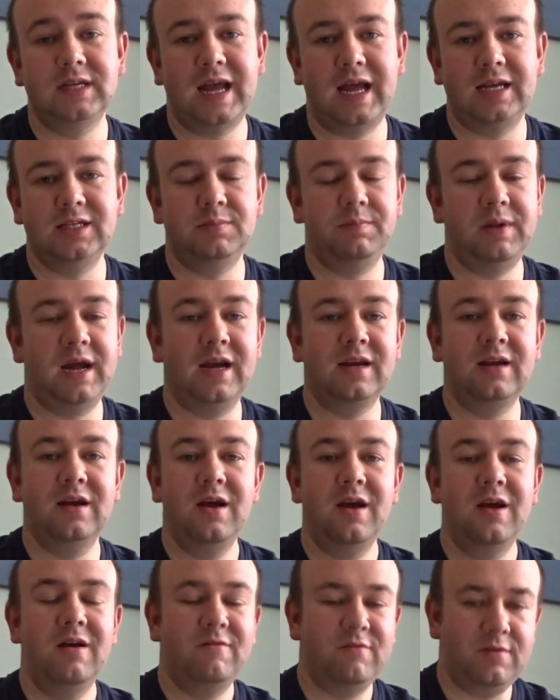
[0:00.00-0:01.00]
cash back
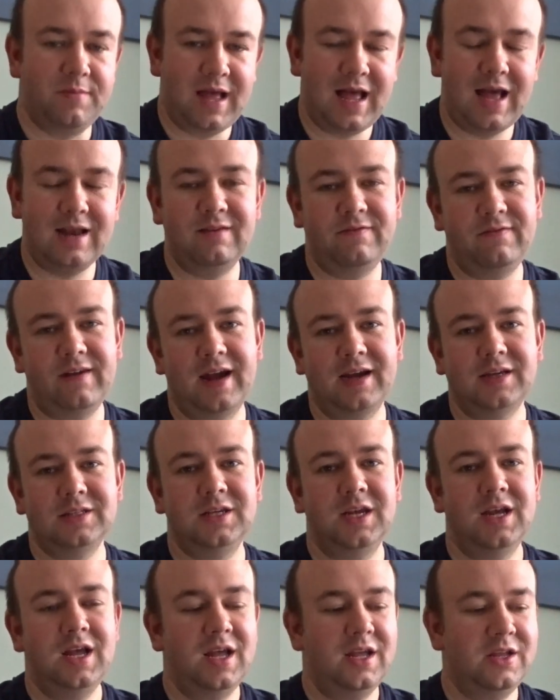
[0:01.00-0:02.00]
from Halifax